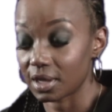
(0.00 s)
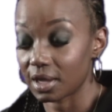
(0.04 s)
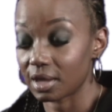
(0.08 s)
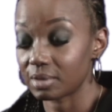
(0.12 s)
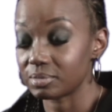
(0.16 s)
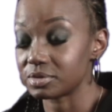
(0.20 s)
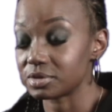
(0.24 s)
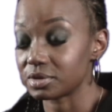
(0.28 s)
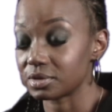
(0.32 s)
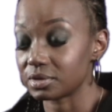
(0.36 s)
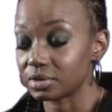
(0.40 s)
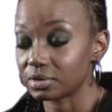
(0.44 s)

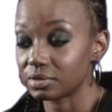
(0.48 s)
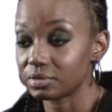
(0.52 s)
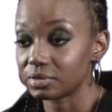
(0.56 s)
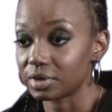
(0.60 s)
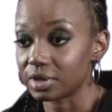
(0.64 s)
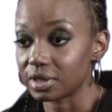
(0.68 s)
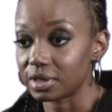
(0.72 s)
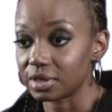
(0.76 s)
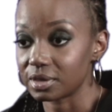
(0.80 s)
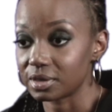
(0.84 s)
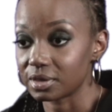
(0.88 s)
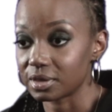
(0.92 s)
Yeah,
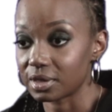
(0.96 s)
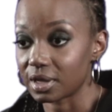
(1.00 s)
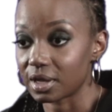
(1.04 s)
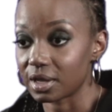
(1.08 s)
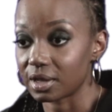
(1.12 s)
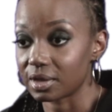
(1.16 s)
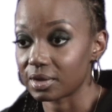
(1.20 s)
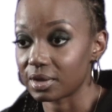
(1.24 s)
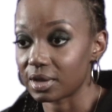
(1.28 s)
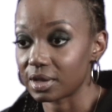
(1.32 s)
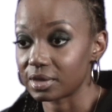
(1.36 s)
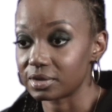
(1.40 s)
absolutely.
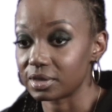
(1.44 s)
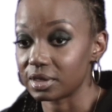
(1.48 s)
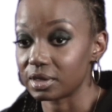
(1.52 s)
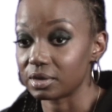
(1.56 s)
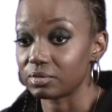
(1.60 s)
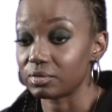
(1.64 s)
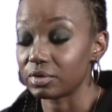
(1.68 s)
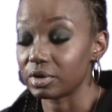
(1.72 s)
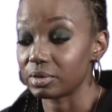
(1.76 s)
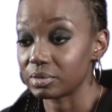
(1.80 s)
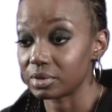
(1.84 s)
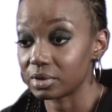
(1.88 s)
I
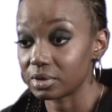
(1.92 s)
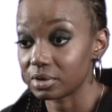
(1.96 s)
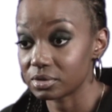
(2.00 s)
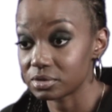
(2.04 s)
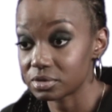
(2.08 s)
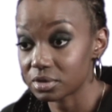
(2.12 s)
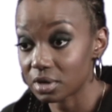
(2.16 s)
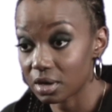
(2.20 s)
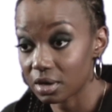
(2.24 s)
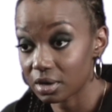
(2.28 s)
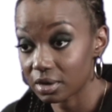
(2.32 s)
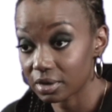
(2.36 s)
think
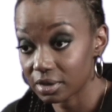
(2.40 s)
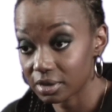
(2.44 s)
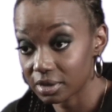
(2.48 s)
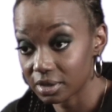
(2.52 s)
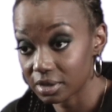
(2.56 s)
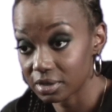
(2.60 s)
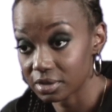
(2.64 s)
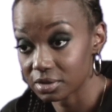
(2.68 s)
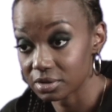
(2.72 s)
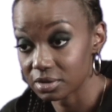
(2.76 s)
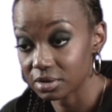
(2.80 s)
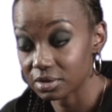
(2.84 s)
women are
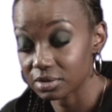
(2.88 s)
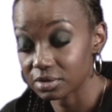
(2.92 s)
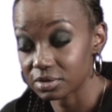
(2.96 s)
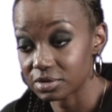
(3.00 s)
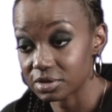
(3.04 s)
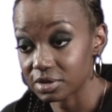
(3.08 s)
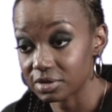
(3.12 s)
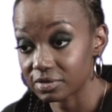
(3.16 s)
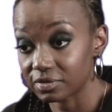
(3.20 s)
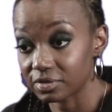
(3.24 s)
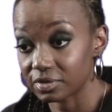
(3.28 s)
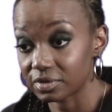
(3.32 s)

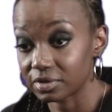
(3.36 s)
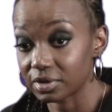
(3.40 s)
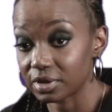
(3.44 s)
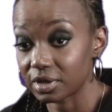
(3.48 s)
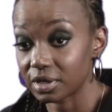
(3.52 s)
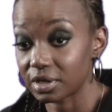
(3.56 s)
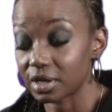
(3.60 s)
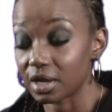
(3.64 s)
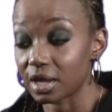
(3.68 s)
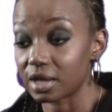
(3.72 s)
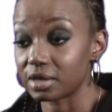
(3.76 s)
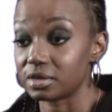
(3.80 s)
targeted
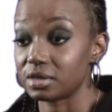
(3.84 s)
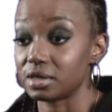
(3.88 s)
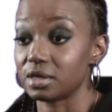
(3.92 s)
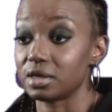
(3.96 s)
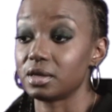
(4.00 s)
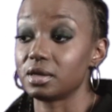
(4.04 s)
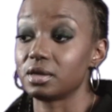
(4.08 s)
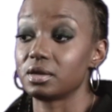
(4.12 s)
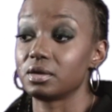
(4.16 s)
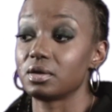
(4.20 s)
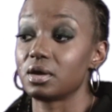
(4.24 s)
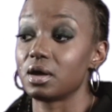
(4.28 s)
differently. I
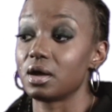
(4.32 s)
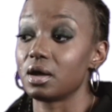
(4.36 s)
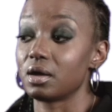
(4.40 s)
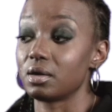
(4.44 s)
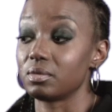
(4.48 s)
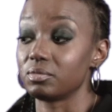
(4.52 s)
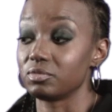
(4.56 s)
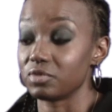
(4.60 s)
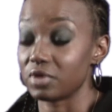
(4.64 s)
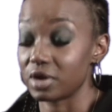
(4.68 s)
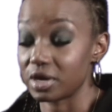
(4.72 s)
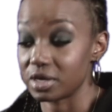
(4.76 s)
think
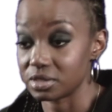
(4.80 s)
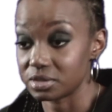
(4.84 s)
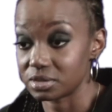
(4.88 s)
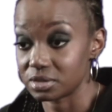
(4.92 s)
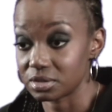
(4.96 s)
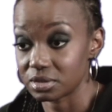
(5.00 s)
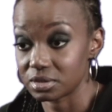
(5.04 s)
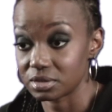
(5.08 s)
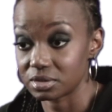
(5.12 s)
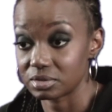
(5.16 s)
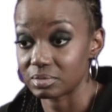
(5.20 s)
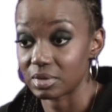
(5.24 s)

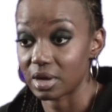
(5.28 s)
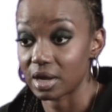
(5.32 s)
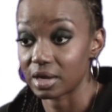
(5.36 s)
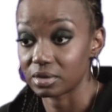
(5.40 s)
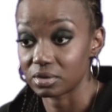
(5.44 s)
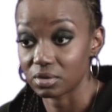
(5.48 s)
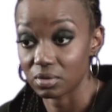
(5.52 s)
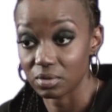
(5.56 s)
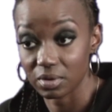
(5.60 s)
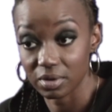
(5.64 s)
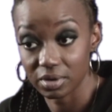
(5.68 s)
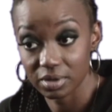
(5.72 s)
races,
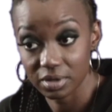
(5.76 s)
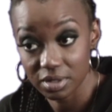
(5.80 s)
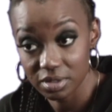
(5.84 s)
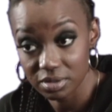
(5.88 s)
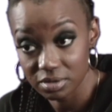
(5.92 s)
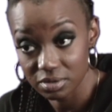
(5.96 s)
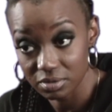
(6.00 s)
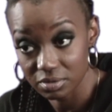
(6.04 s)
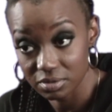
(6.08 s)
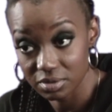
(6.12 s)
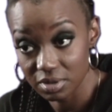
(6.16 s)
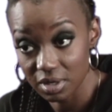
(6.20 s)

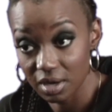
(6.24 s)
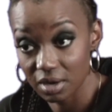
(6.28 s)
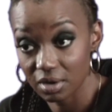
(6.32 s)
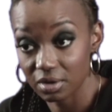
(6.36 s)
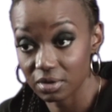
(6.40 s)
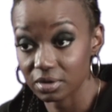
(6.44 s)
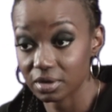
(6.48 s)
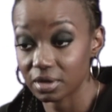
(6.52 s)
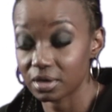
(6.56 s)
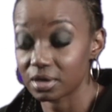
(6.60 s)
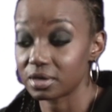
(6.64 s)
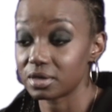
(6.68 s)
minorities are
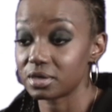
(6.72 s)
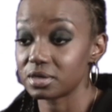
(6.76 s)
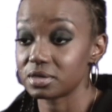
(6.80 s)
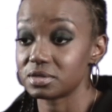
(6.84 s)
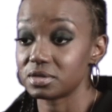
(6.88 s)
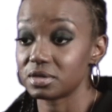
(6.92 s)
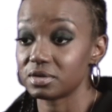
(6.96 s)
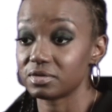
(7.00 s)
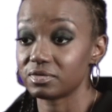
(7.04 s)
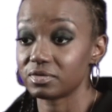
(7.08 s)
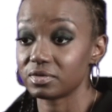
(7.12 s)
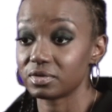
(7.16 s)

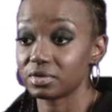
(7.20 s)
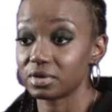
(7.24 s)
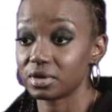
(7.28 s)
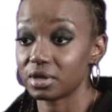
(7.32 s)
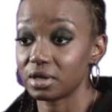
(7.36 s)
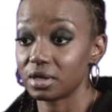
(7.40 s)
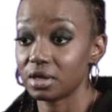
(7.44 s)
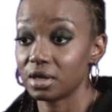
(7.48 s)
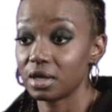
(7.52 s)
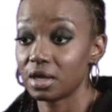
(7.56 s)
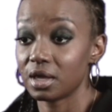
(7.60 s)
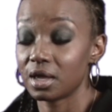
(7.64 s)
targeted
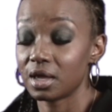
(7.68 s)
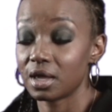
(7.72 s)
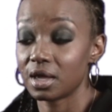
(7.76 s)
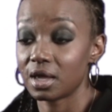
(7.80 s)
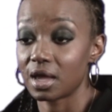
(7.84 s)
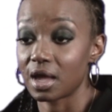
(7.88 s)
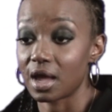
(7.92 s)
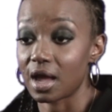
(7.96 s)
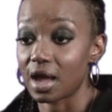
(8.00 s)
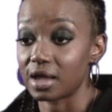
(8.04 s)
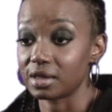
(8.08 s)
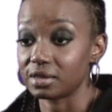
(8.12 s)
differently.
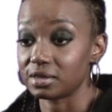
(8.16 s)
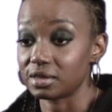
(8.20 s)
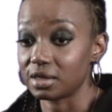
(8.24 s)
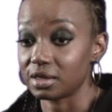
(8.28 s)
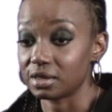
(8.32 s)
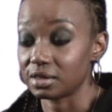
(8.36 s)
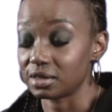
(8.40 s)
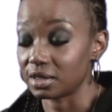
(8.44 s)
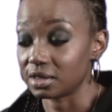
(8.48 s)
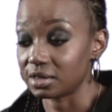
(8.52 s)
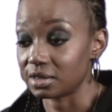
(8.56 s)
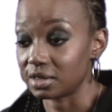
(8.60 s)
I
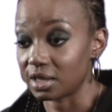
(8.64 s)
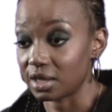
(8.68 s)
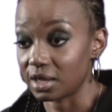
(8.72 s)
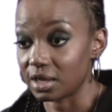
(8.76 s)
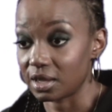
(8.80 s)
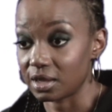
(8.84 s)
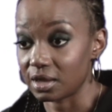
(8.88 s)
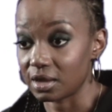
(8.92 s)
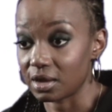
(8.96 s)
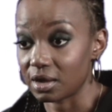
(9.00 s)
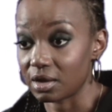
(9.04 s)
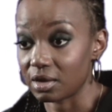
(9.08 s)
think that
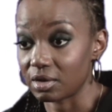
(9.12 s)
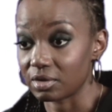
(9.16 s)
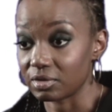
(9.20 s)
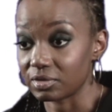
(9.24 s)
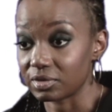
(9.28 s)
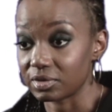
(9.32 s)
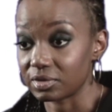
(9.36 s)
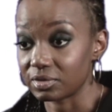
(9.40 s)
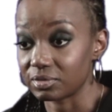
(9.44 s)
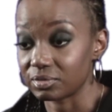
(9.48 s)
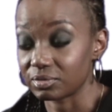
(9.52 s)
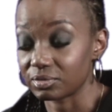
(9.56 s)
they
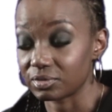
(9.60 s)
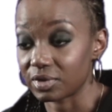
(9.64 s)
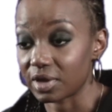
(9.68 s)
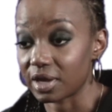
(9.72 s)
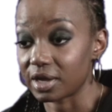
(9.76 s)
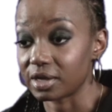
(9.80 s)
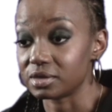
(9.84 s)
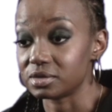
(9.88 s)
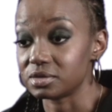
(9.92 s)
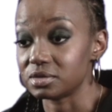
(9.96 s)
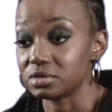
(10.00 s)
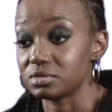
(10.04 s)

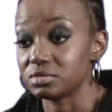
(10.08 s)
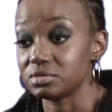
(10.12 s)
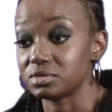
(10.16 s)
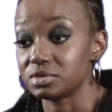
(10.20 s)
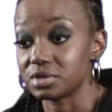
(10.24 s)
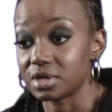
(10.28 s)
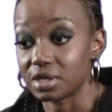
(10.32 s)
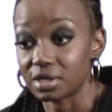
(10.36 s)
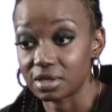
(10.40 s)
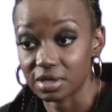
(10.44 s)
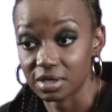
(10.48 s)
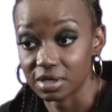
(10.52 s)
like
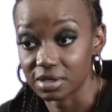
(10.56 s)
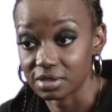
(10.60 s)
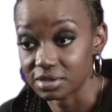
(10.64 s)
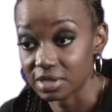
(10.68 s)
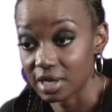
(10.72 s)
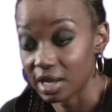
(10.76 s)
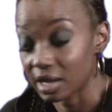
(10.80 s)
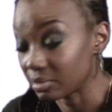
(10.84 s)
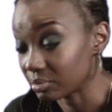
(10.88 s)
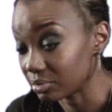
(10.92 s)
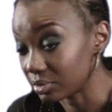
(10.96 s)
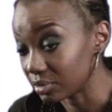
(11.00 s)
to set an
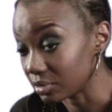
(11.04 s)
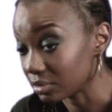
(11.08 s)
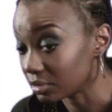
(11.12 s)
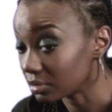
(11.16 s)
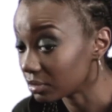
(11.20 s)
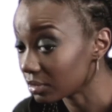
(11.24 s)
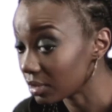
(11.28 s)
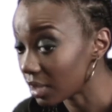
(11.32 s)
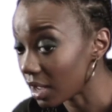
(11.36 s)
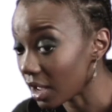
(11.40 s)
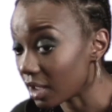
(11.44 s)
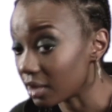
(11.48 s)

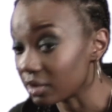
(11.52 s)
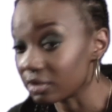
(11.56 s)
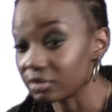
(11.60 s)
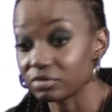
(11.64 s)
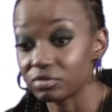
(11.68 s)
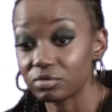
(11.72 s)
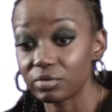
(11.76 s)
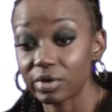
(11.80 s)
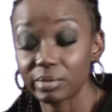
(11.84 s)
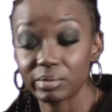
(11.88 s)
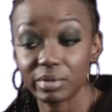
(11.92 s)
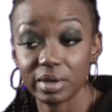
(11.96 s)
example
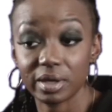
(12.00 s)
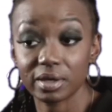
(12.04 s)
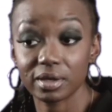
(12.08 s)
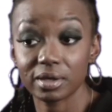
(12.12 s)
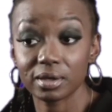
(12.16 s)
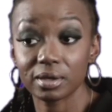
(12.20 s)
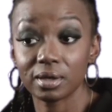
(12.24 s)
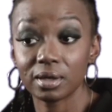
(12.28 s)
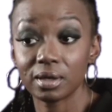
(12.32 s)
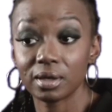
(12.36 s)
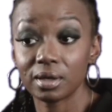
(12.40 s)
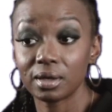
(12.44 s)
out of
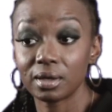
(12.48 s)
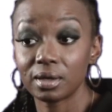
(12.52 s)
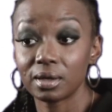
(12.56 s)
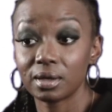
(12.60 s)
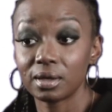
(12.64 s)
women.